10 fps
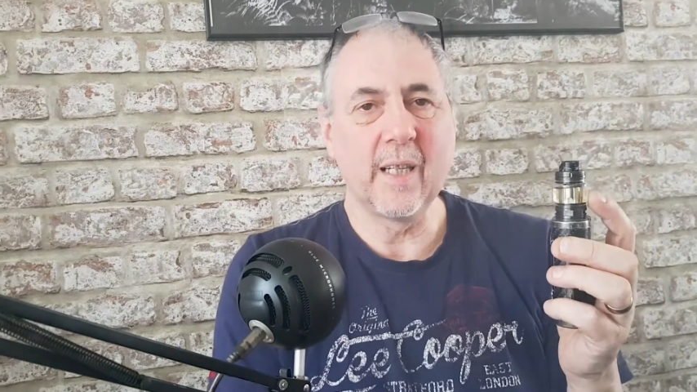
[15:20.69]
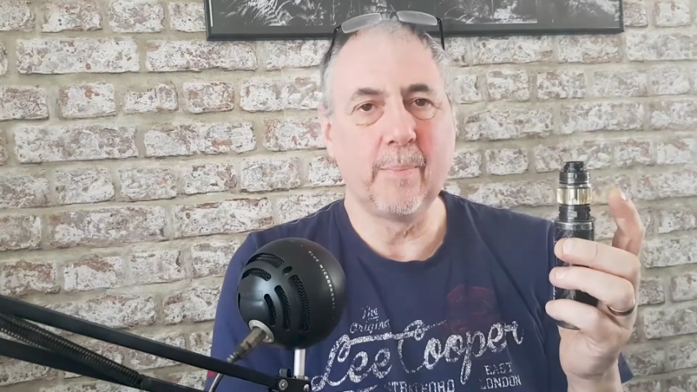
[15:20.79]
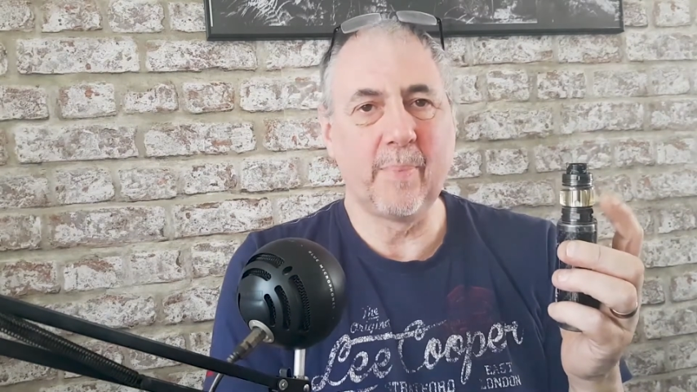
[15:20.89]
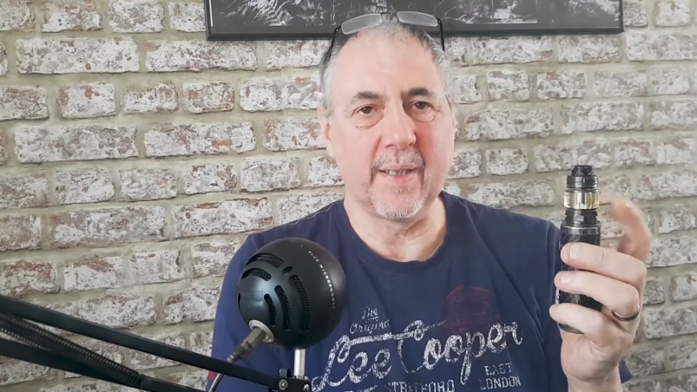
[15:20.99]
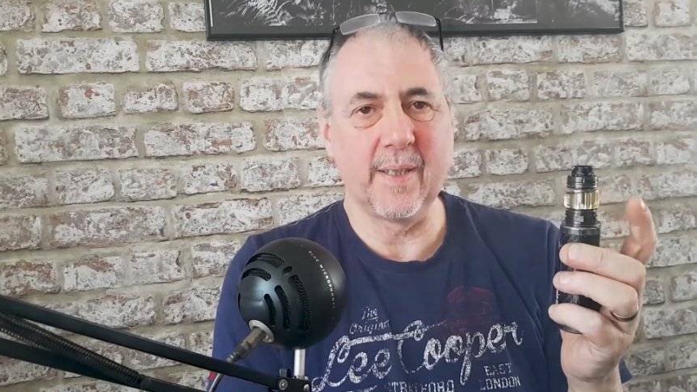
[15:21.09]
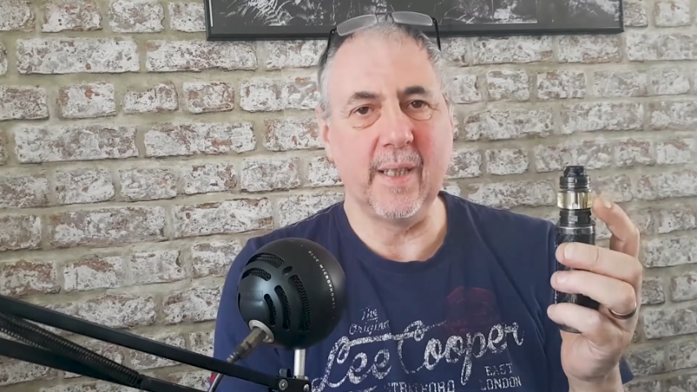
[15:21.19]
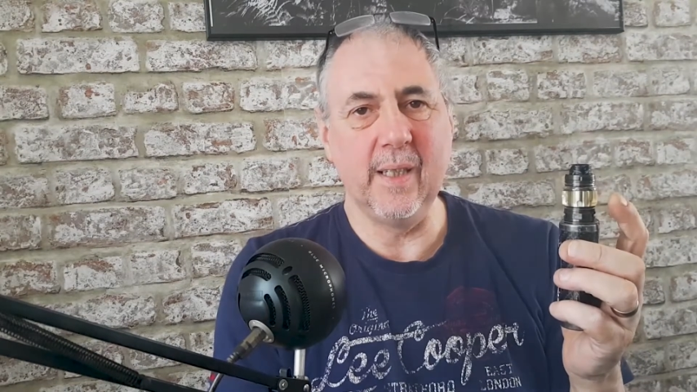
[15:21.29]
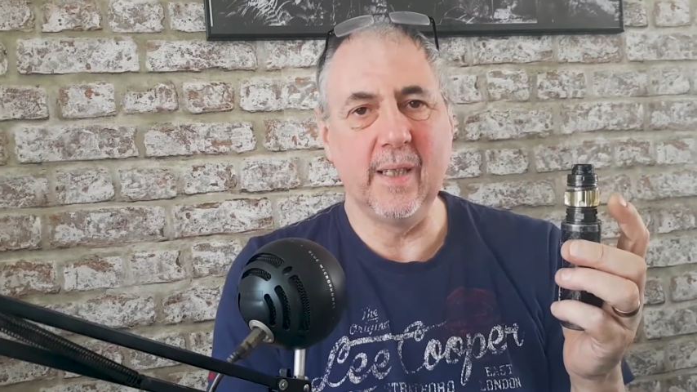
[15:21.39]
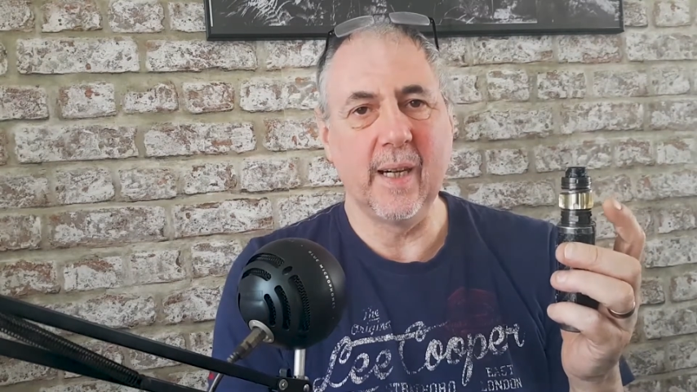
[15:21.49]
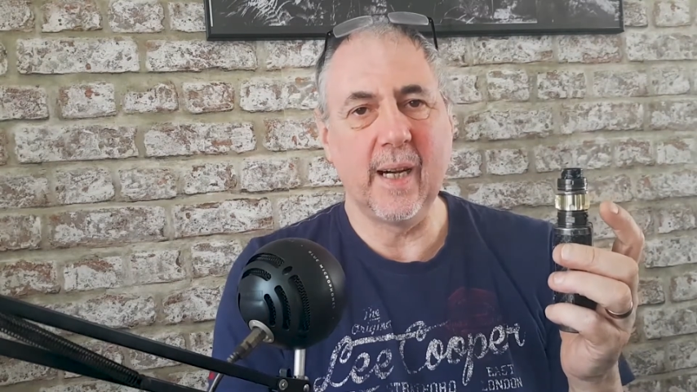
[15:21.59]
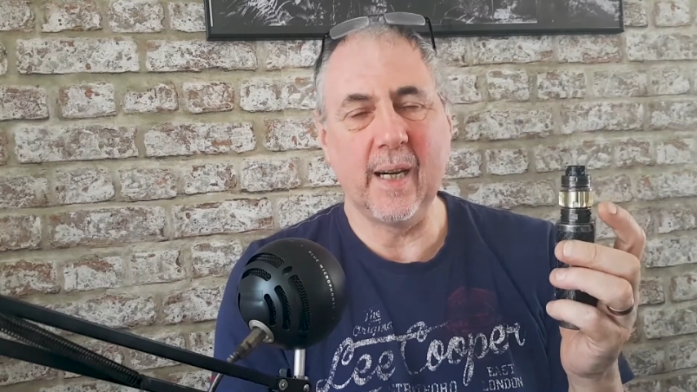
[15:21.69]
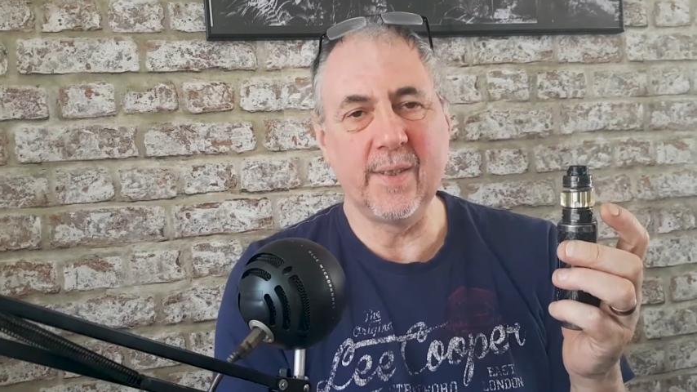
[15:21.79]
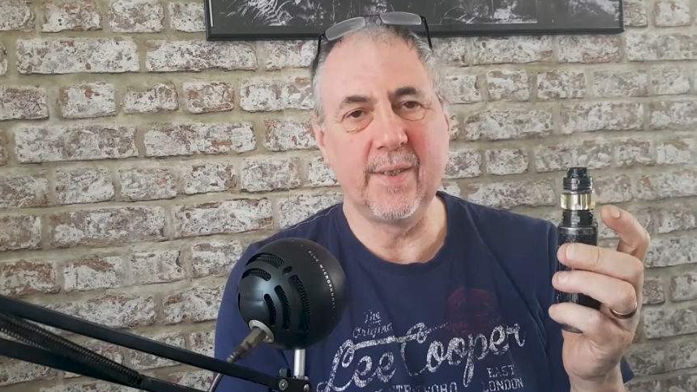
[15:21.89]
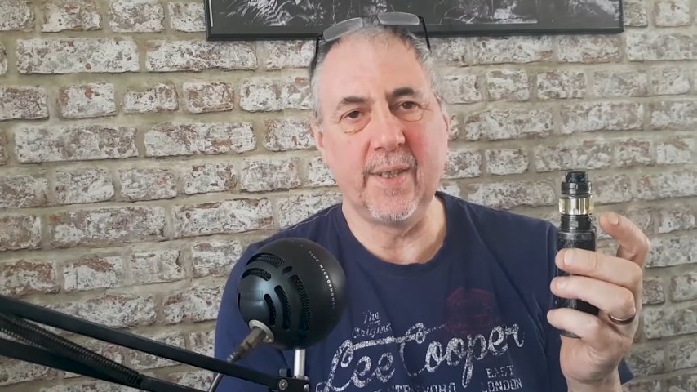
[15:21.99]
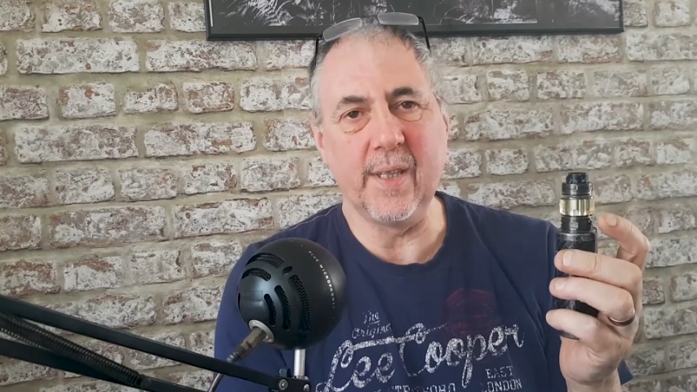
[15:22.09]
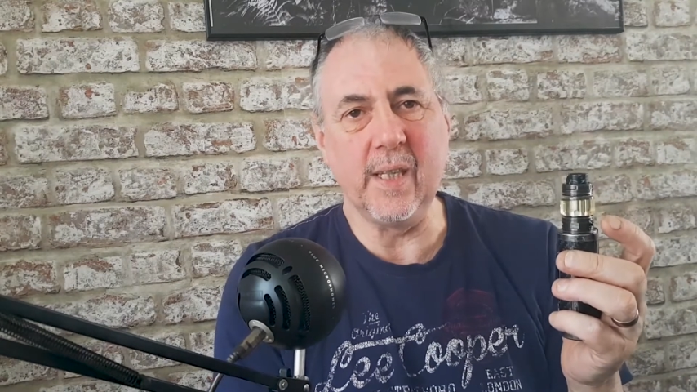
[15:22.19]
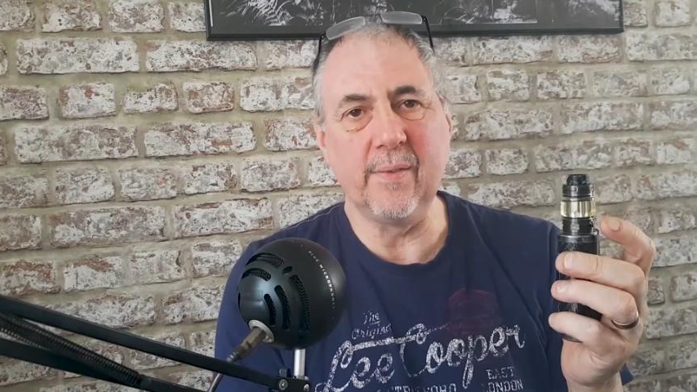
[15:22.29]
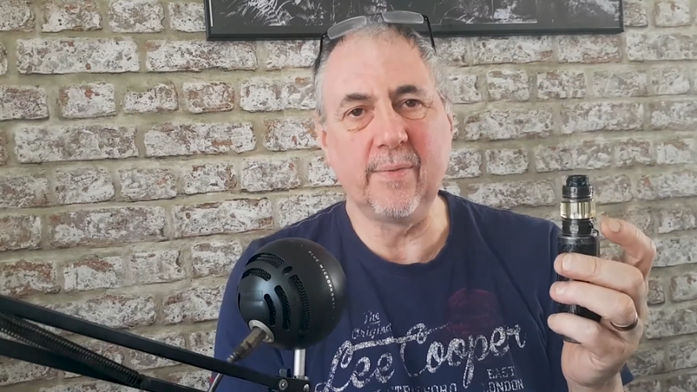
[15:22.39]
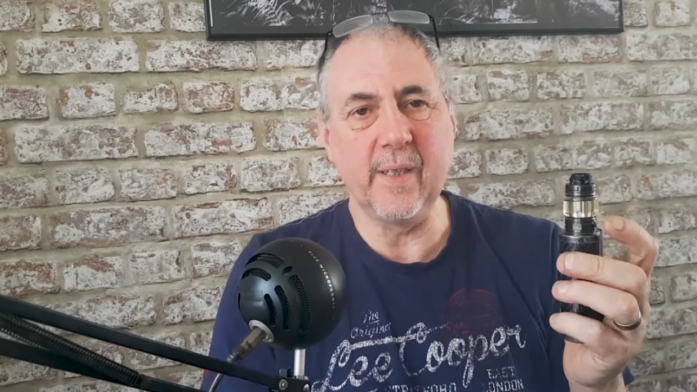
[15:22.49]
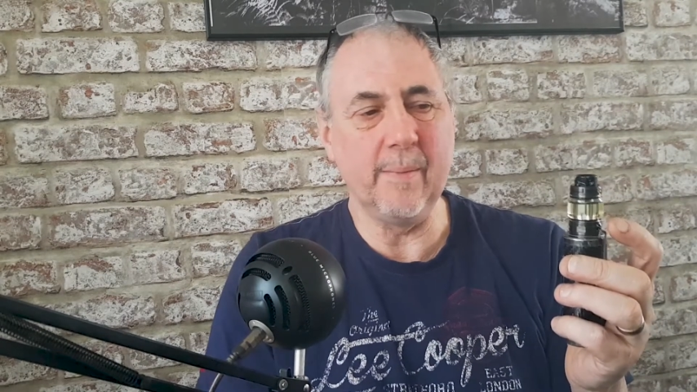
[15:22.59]
capacity as the
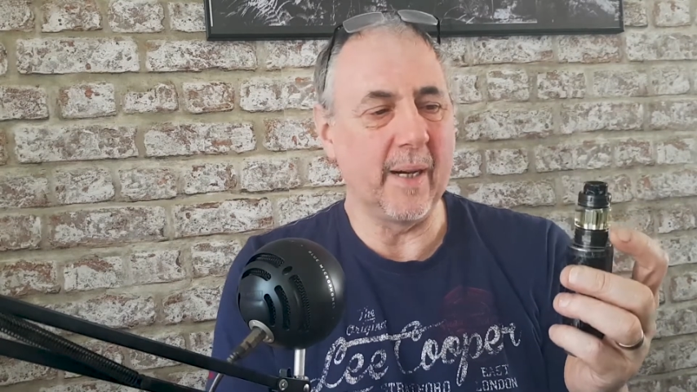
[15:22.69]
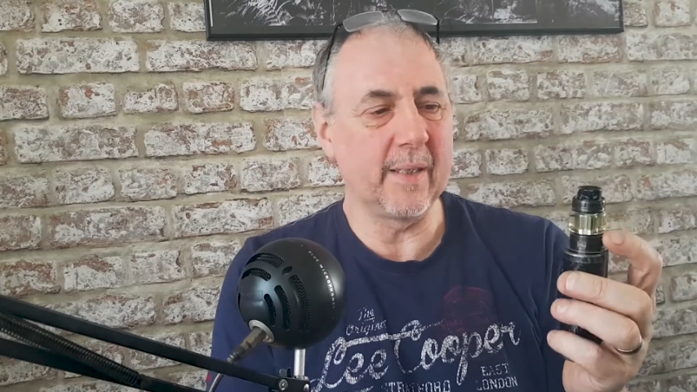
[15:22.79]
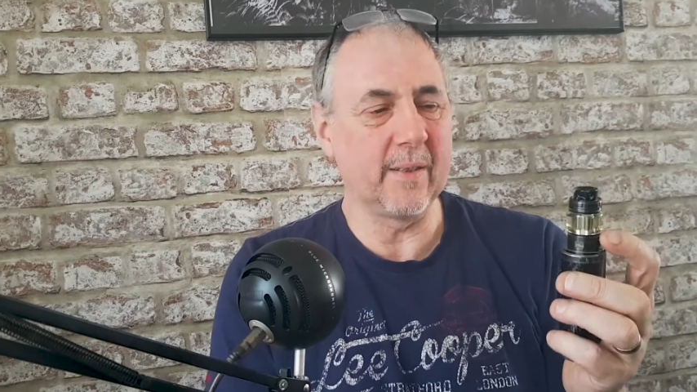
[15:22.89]
Freemax.